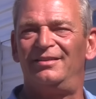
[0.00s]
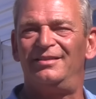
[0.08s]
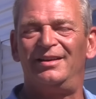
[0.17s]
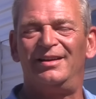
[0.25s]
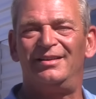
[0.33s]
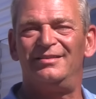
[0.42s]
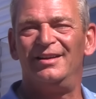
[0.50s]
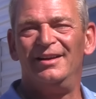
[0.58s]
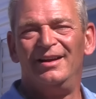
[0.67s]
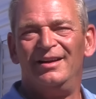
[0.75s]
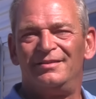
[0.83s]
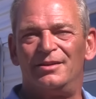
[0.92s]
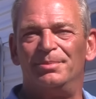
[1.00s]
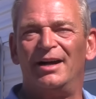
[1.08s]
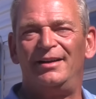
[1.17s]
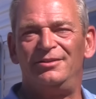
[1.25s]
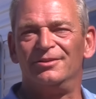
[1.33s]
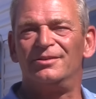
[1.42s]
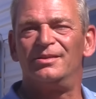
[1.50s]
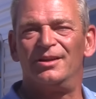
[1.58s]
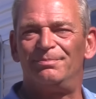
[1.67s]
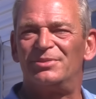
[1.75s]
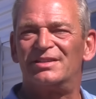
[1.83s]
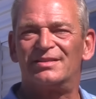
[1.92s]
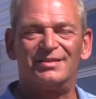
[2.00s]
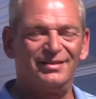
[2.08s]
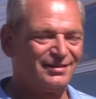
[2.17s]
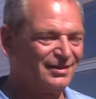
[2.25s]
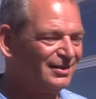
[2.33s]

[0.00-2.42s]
and, and the binder clips,